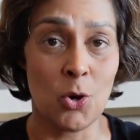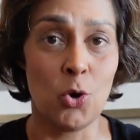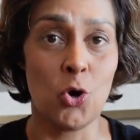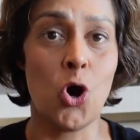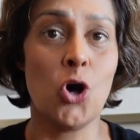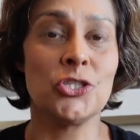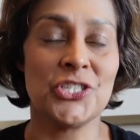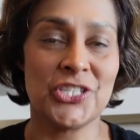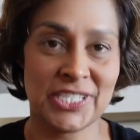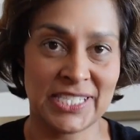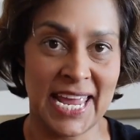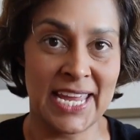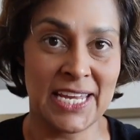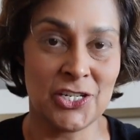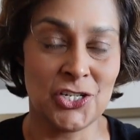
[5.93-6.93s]
or on
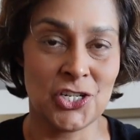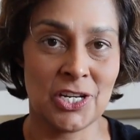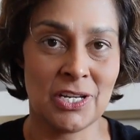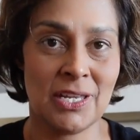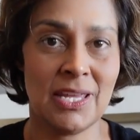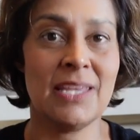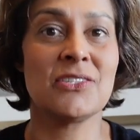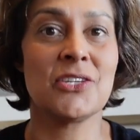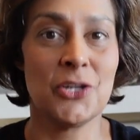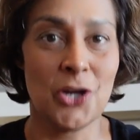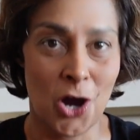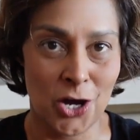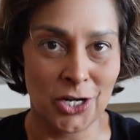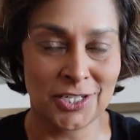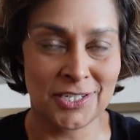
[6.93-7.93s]
stage is an
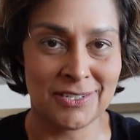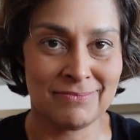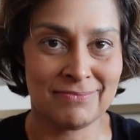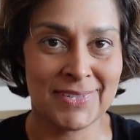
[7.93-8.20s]
art.